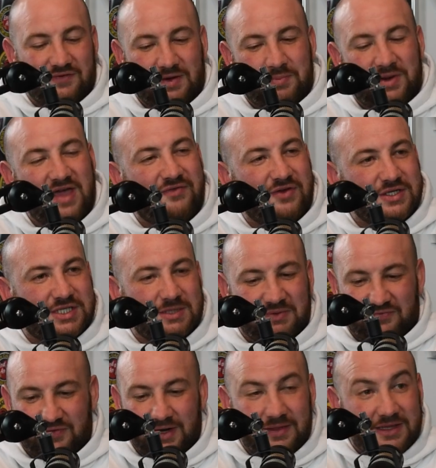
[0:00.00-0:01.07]
you have a preference? Do you
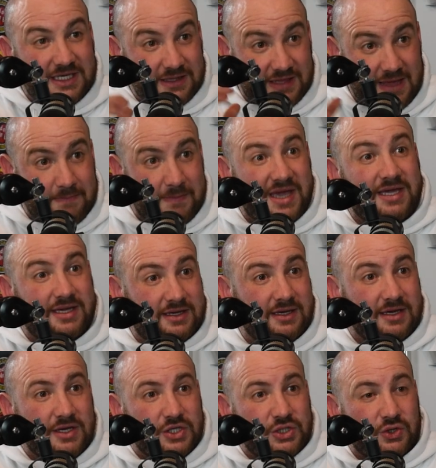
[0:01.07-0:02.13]
prefer the, the big,
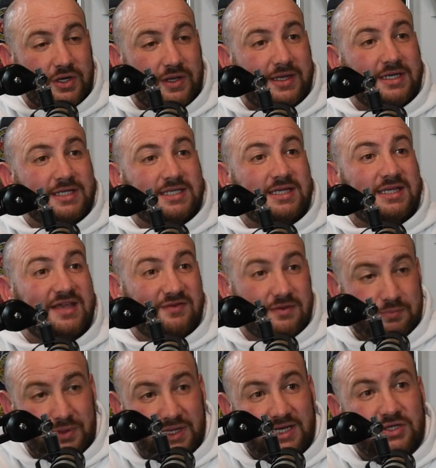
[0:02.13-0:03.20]
sort of like you say,
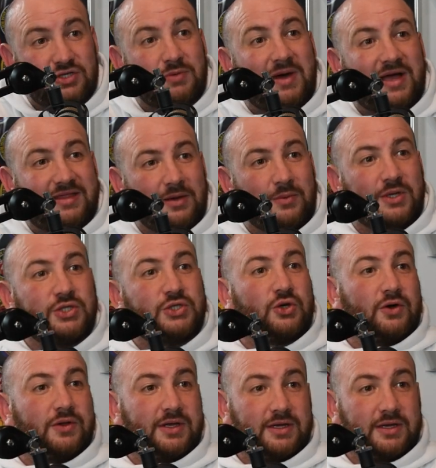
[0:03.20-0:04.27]
David Blaine dramatic ones,
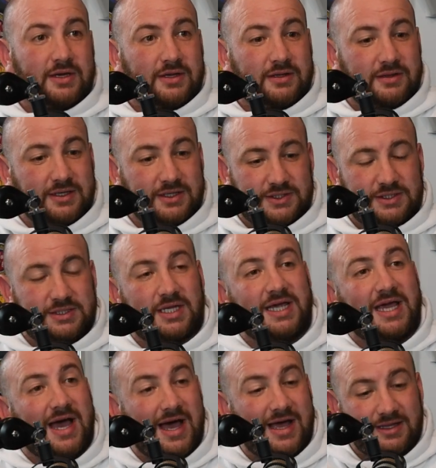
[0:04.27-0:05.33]
or the, the
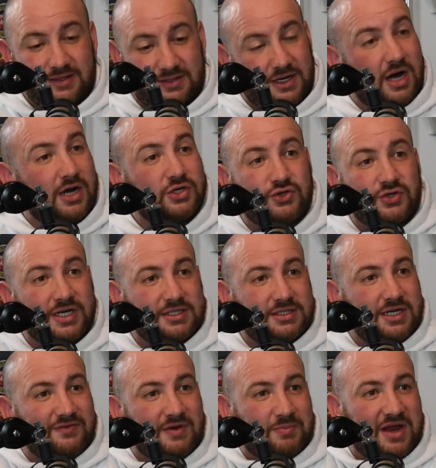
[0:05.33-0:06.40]
sleight hand card
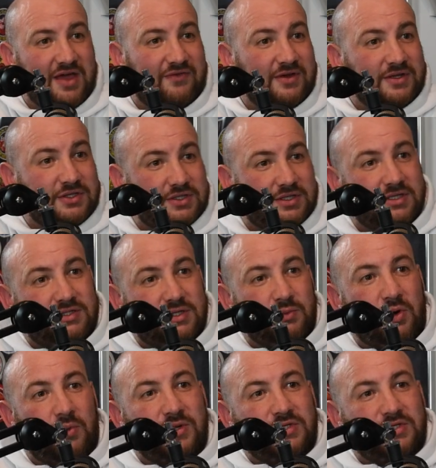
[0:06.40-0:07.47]
tricks? Do you have a preference as to
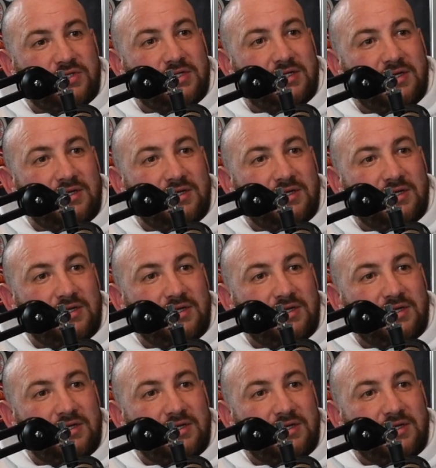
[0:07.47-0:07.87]
what ones?